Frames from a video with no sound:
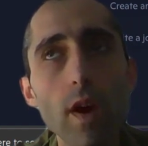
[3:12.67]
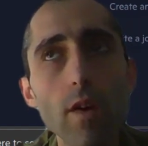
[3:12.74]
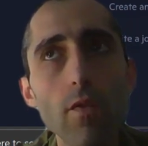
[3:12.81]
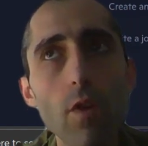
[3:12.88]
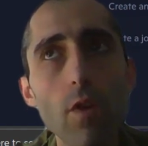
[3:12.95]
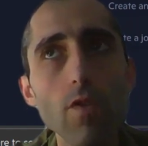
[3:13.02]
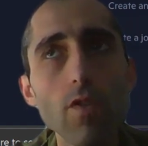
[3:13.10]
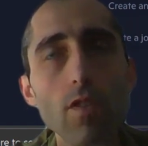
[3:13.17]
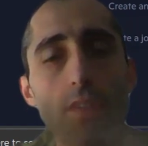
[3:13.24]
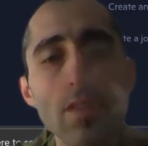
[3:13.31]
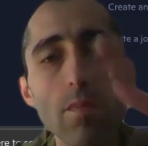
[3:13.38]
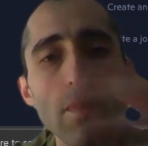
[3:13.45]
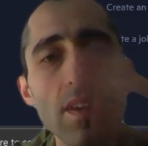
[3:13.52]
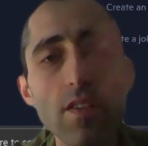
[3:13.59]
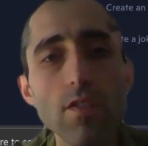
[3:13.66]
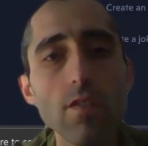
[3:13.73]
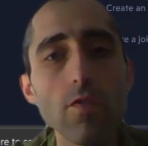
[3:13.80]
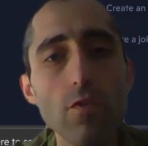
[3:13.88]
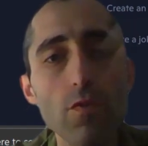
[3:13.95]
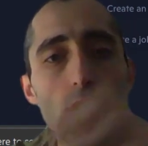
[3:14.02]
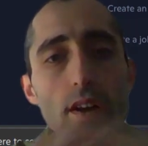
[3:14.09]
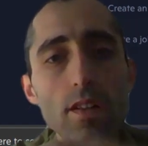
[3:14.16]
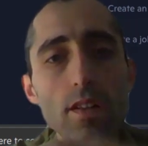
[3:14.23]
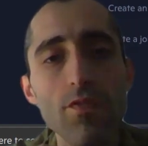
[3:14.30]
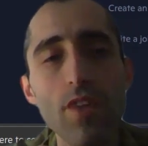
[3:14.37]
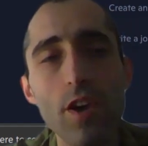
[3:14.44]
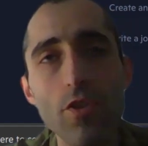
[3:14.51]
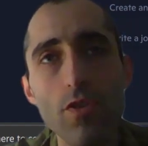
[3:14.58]
reactive oxygen species, to
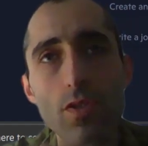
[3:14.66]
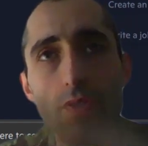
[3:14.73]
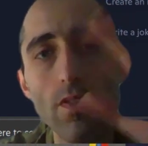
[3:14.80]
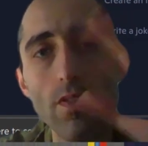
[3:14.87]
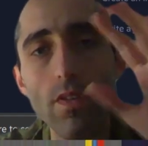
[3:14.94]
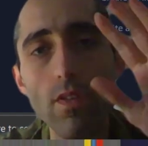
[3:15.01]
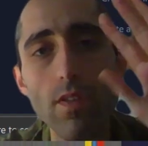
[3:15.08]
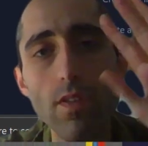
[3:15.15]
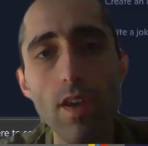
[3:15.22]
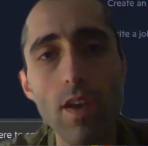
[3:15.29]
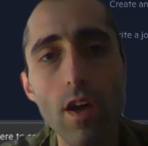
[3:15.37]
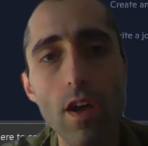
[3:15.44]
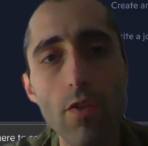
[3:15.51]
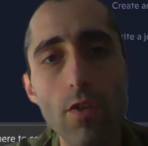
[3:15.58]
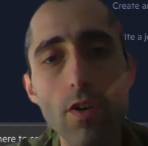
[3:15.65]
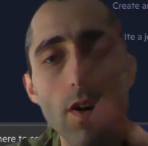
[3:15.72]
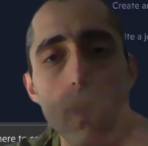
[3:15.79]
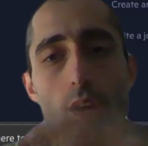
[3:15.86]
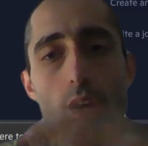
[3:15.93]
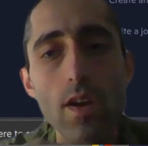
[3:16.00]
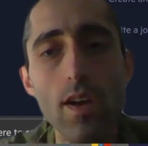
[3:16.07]
fight infections. This is another